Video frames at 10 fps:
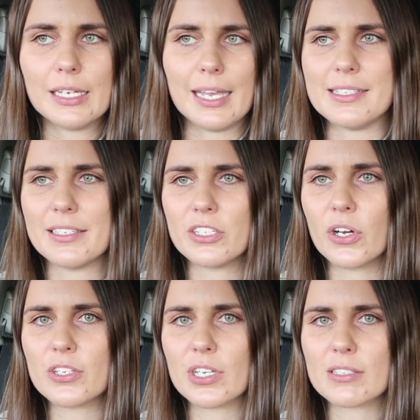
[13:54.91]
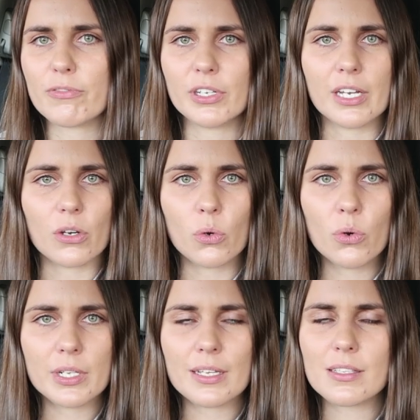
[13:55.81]
easier to digest for a younger
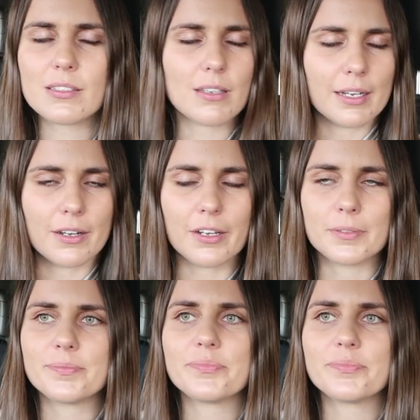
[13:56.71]
audience. I don't know.